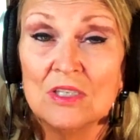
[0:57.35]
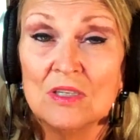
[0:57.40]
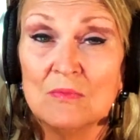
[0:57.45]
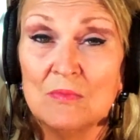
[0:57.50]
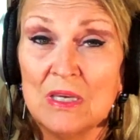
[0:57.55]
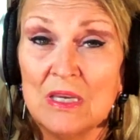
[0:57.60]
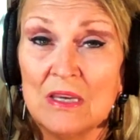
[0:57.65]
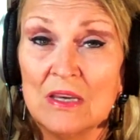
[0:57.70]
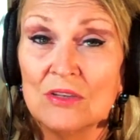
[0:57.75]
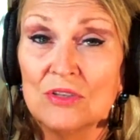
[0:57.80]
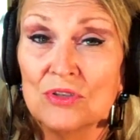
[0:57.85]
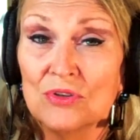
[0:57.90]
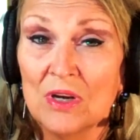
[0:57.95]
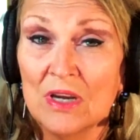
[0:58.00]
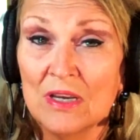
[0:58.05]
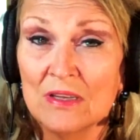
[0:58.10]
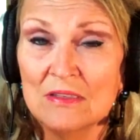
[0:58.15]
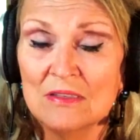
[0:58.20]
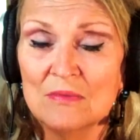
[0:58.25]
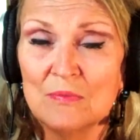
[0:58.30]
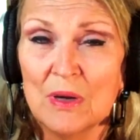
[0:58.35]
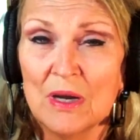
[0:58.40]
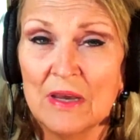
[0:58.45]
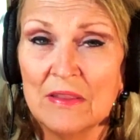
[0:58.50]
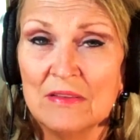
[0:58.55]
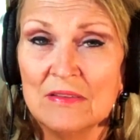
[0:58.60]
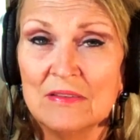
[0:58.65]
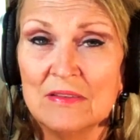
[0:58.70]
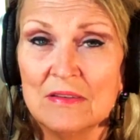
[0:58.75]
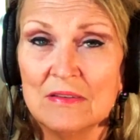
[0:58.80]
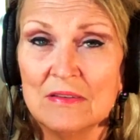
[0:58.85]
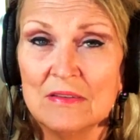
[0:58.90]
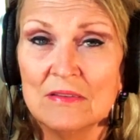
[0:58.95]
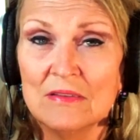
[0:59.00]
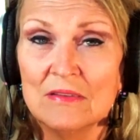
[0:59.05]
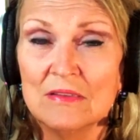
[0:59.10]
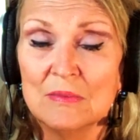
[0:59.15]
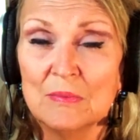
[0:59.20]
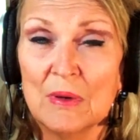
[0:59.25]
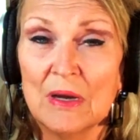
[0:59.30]
to be addressed by the
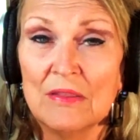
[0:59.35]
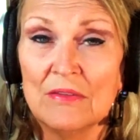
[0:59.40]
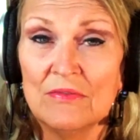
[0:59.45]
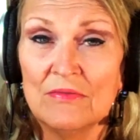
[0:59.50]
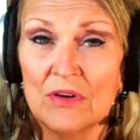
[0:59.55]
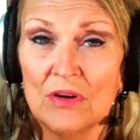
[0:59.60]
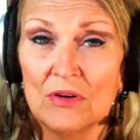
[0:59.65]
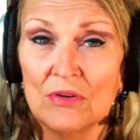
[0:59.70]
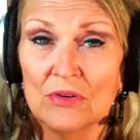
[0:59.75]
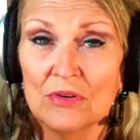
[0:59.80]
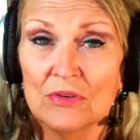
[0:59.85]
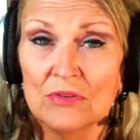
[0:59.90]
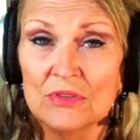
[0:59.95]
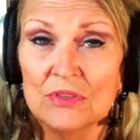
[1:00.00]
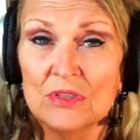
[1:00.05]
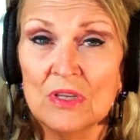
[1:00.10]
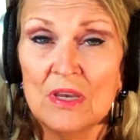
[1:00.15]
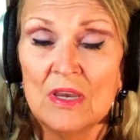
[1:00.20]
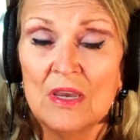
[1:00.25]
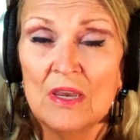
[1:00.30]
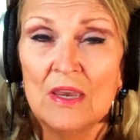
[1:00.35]
citizens, by the voters.